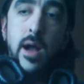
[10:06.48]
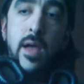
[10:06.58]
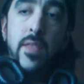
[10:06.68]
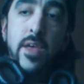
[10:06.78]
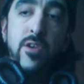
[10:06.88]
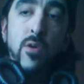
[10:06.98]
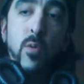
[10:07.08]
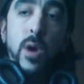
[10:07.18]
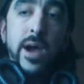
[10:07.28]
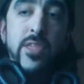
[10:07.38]
and then you
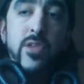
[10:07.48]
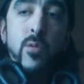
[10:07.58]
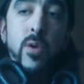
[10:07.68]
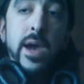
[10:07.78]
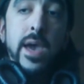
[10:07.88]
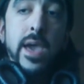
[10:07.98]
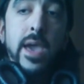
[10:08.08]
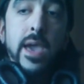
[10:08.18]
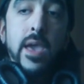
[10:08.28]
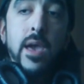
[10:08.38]
wash
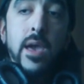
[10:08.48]
away